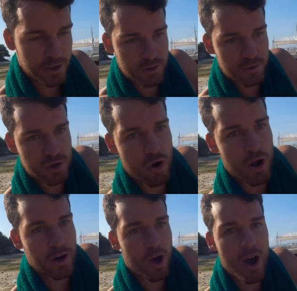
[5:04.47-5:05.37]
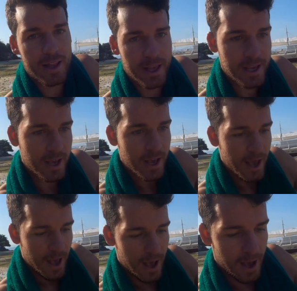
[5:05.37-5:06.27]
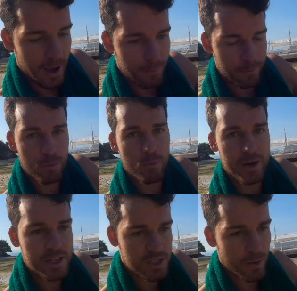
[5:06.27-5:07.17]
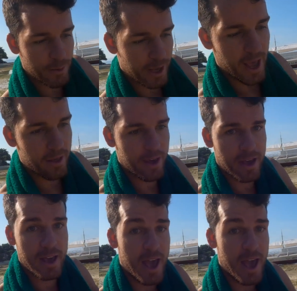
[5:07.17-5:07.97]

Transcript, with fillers: of trot lightly when you're swimming out there,